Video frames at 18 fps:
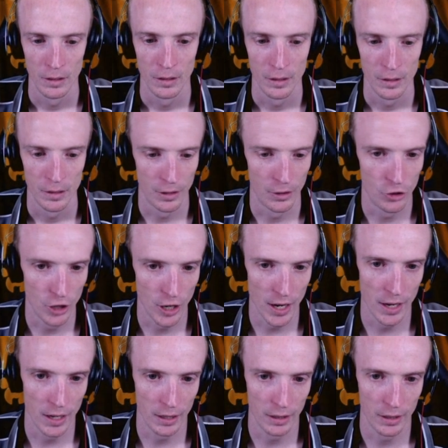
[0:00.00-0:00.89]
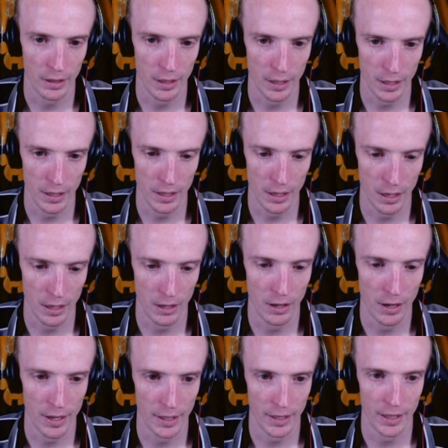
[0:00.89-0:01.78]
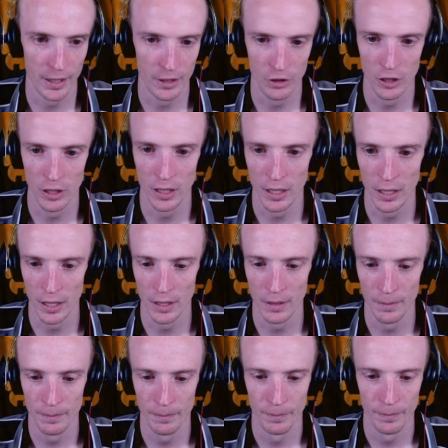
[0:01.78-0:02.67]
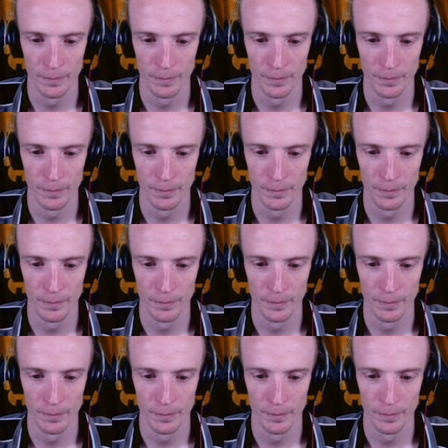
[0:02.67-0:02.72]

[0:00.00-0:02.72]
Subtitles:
So chark the Lightning Energy here.